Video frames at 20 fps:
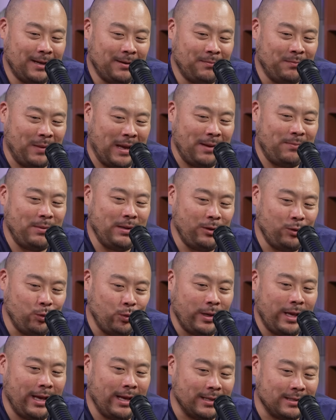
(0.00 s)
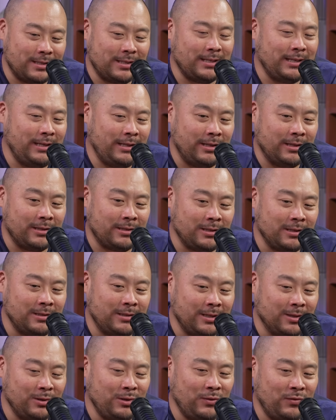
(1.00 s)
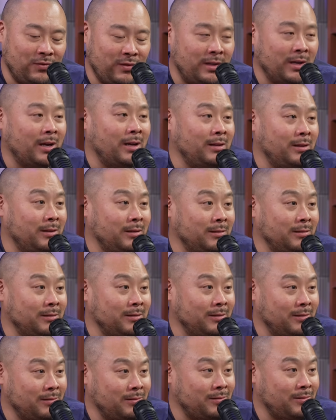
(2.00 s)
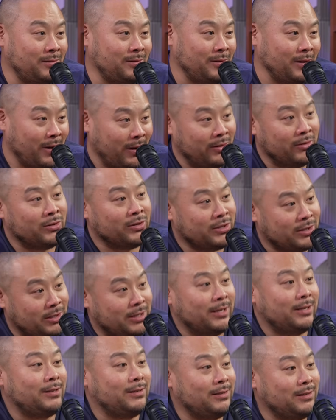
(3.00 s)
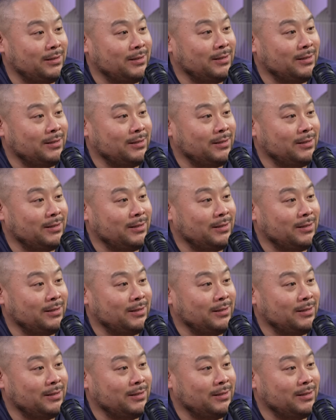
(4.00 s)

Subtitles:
maybe you can't see this until you've done the other shit.